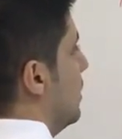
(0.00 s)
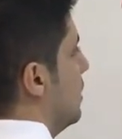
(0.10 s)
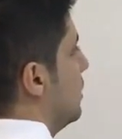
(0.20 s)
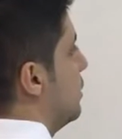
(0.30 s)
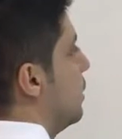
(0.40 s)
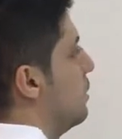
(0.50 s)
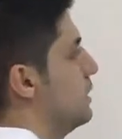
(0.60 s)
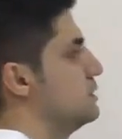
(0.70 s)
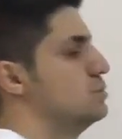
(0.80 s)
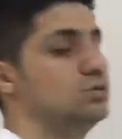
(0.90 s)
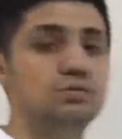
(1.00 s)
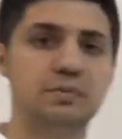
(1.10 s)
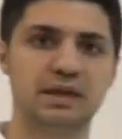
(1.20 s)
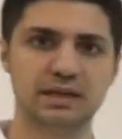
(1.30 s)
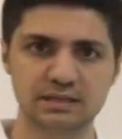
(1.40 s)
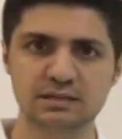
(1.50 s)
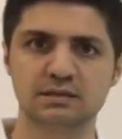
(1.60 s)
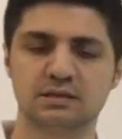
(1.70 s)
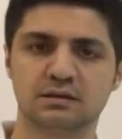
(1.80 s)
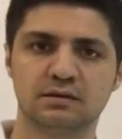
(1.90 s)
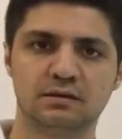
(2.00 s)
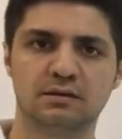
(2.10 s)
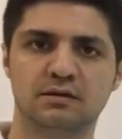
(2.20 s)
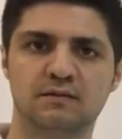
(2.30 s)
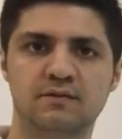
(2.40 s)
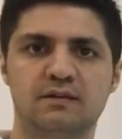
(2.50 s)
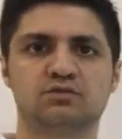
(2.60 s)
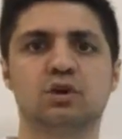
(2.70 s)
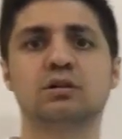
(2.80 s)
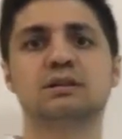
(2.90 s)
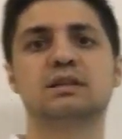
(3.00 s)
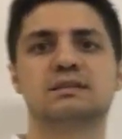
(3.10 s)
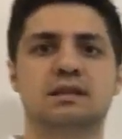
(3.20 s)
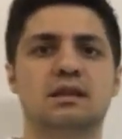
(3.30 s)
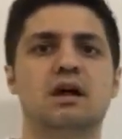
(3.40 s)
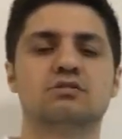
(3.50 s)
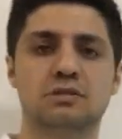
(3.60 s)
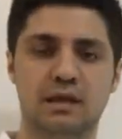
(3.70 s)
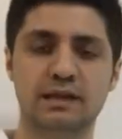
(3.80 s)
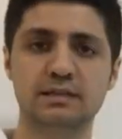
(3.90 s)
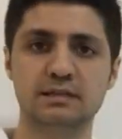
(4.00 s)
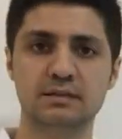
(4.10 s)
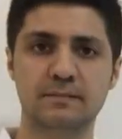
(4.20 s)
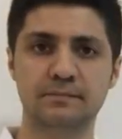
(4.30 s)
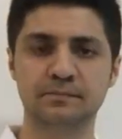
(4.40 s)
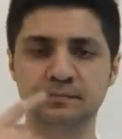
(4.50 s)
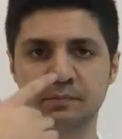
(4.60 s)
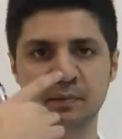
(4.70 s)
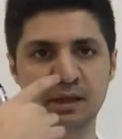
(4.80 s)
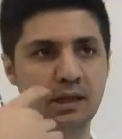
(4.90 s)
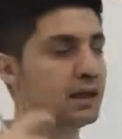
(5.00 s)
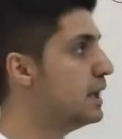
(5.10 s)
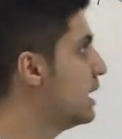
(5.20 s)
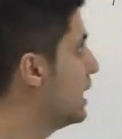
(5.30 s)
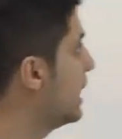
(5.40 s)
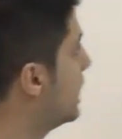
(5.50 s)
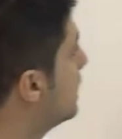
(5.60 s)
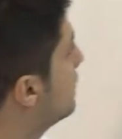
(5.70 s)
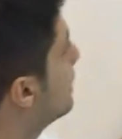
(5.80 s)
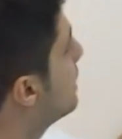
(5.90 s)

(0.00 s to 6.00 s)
32 bits. We have talked this in our slides. And